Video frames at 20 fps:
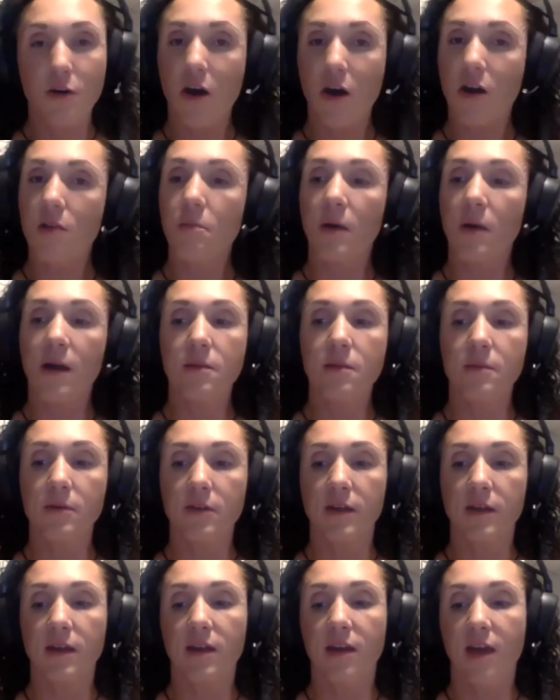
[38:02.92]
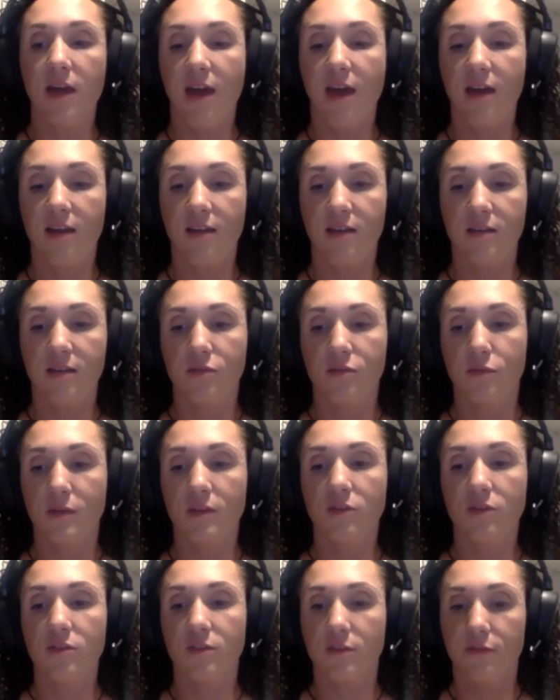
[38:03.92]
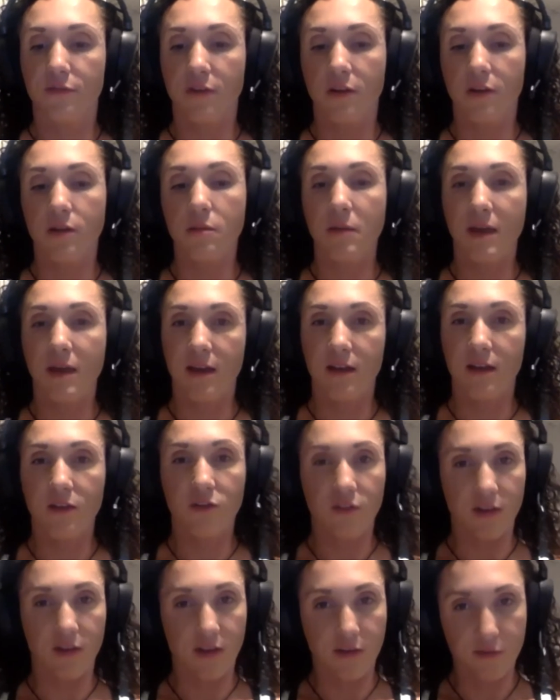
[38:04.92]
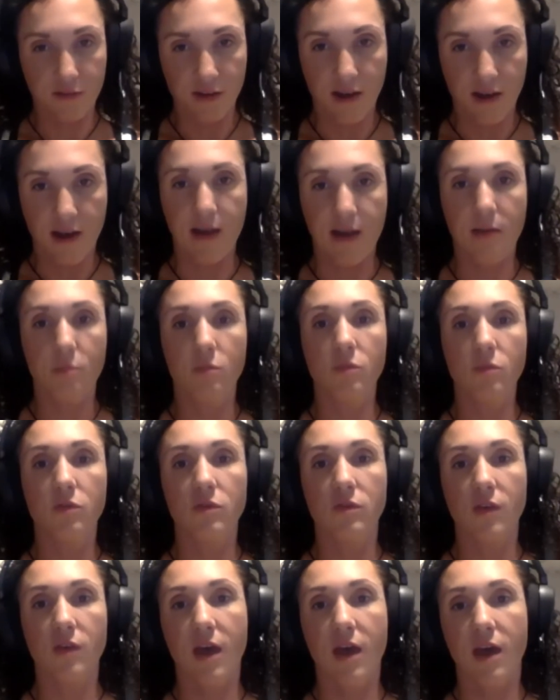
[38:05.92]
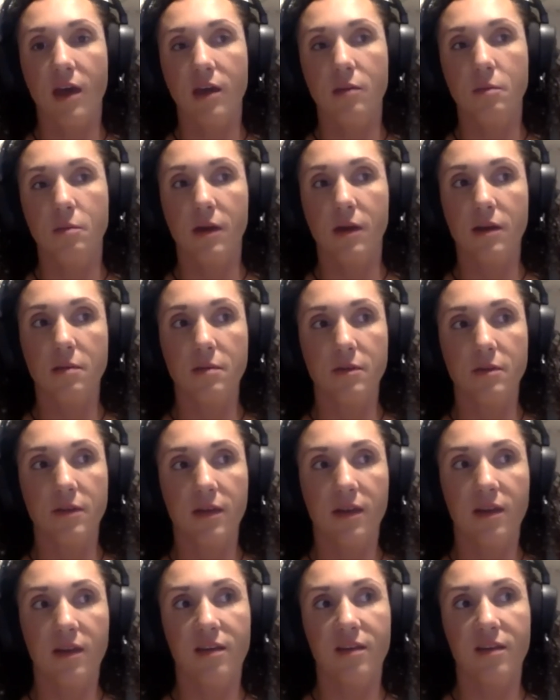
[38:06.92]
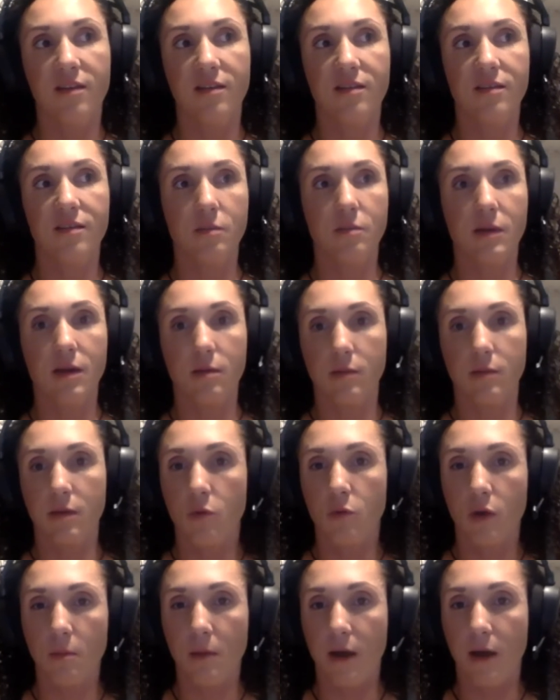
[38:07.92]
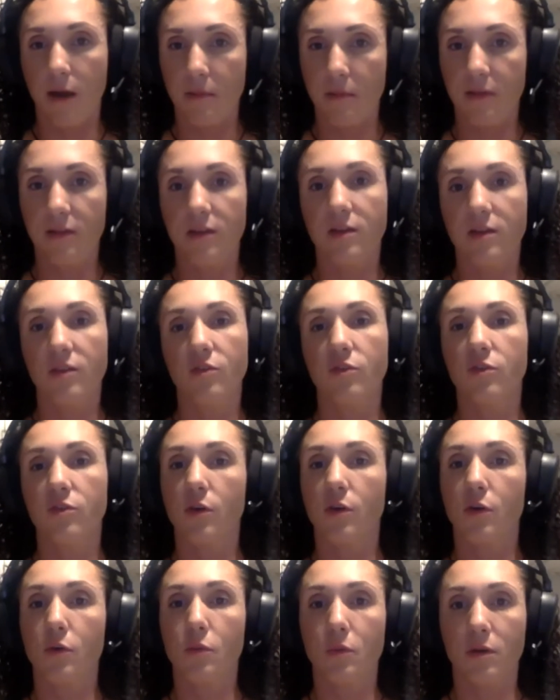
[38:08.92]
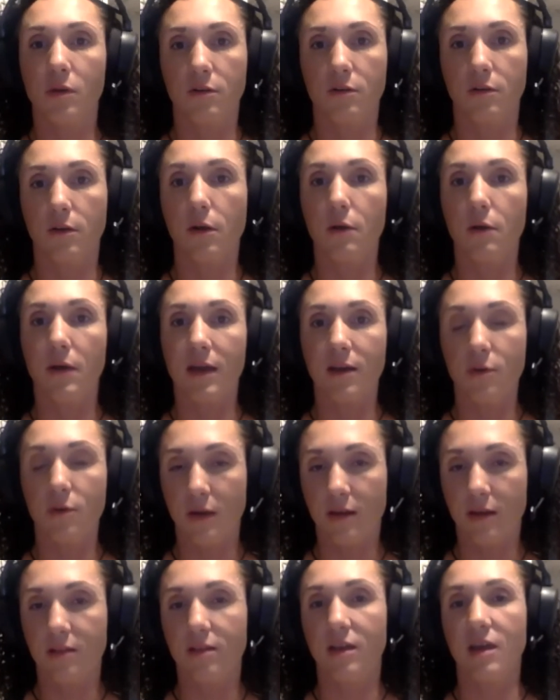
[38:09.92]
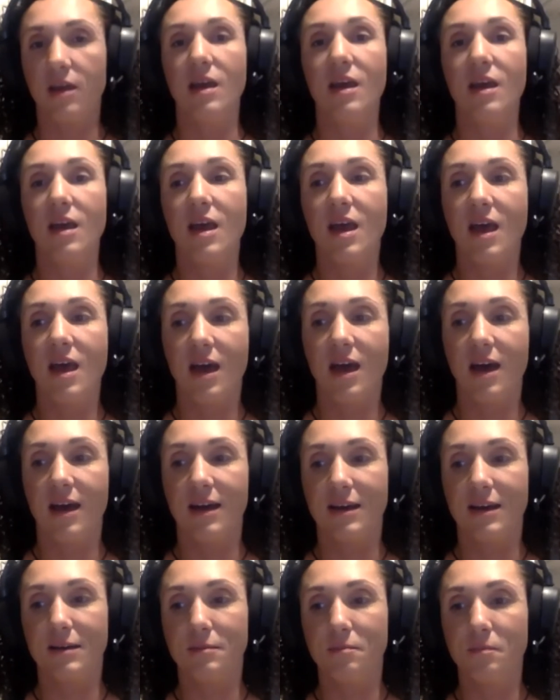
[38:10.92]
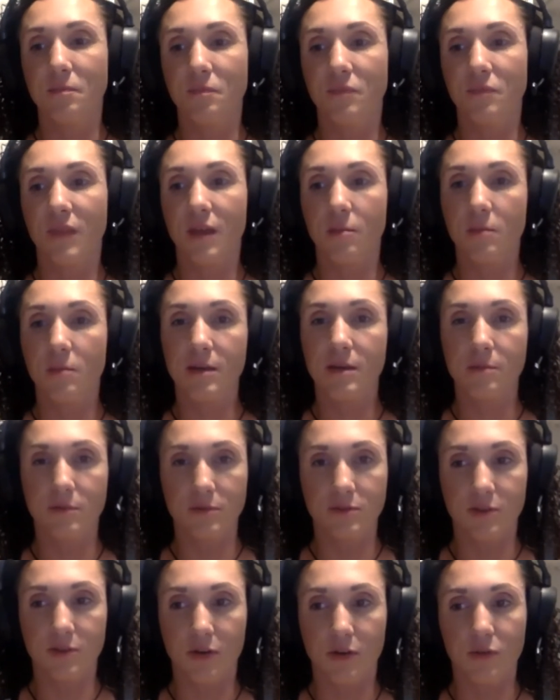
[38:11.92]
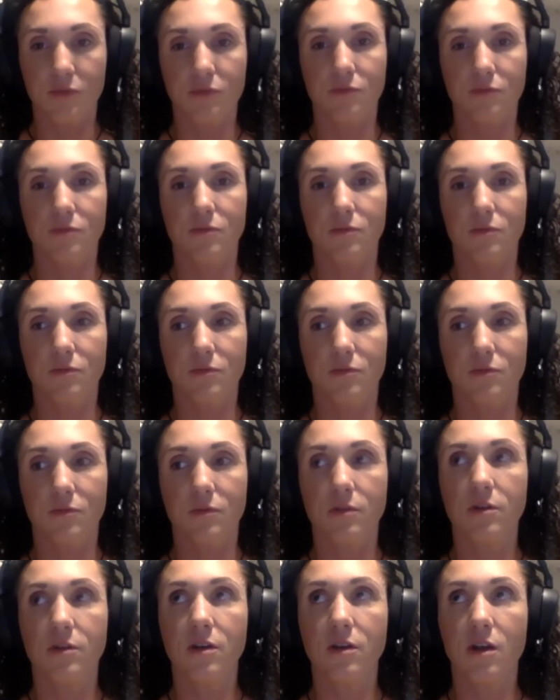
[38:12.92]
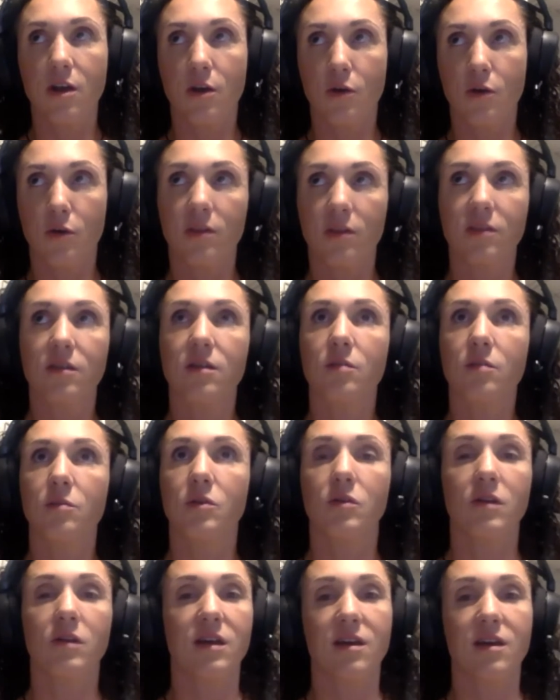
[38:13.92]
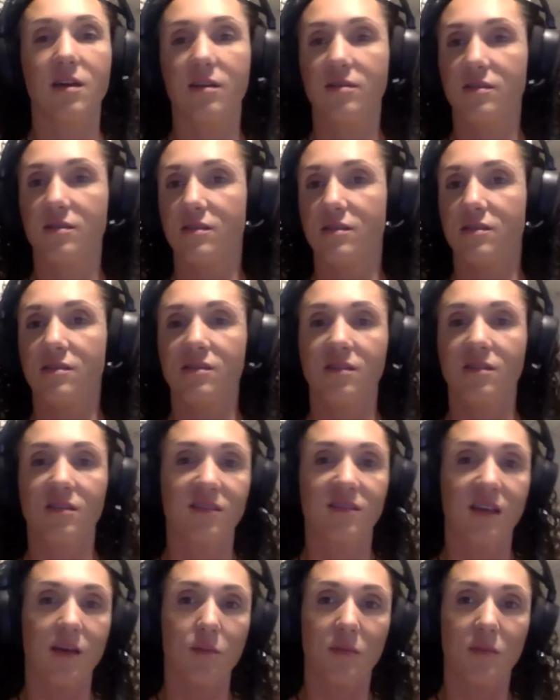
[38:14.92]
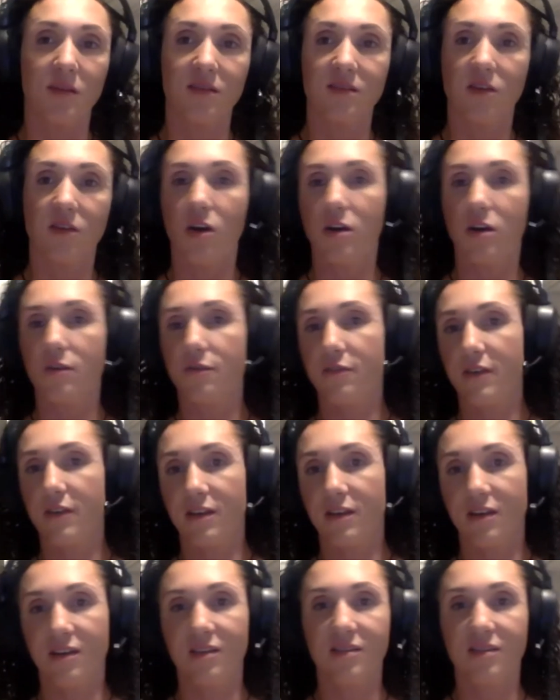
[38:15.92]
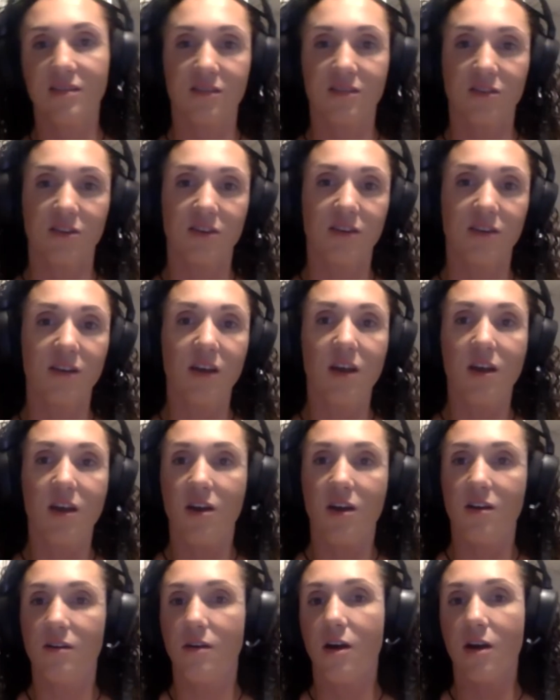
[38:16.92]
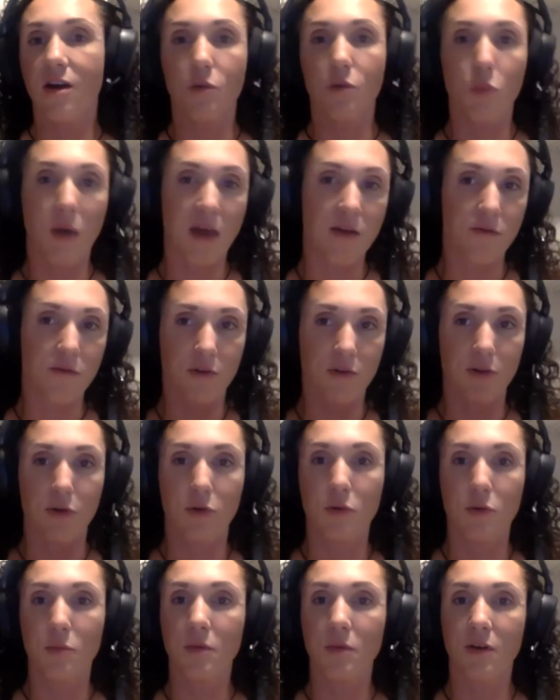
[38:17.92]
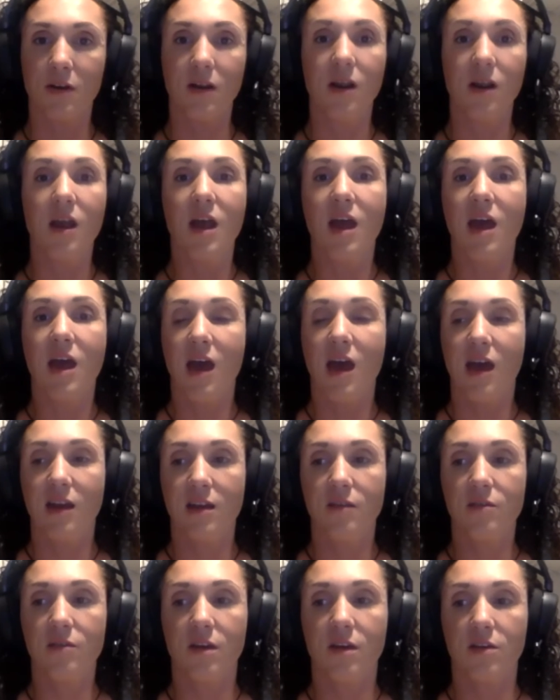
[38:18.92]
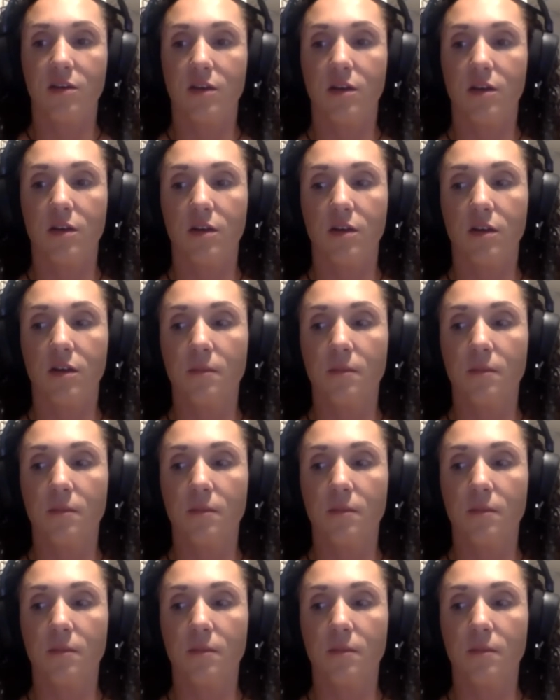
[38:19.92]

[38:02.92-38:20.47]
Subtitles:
our bodybuilding has reached the front page enough times, and bodybuilding is becoming more popular. So we're growing quickly, and people don't know that the community isn't the same as our fitness or our weight room or any of the other